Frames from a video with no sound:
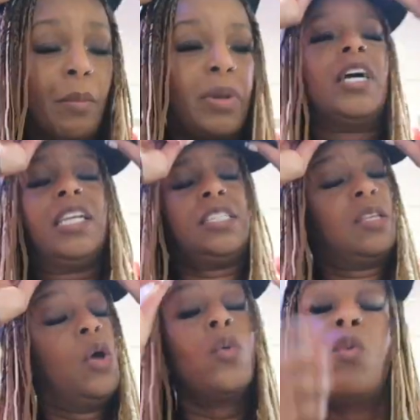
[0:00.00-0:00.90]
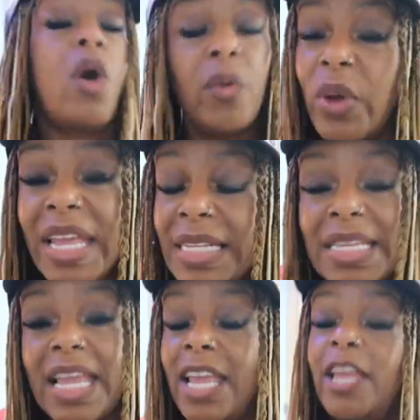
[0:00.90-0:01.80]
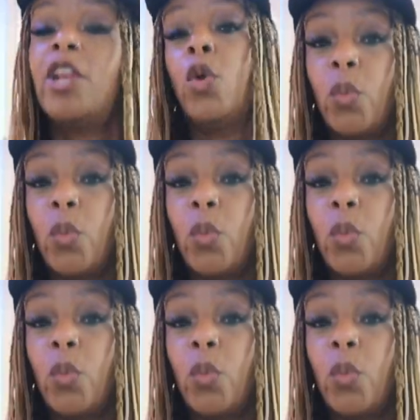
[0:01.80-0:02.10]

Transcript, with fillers: because what we did,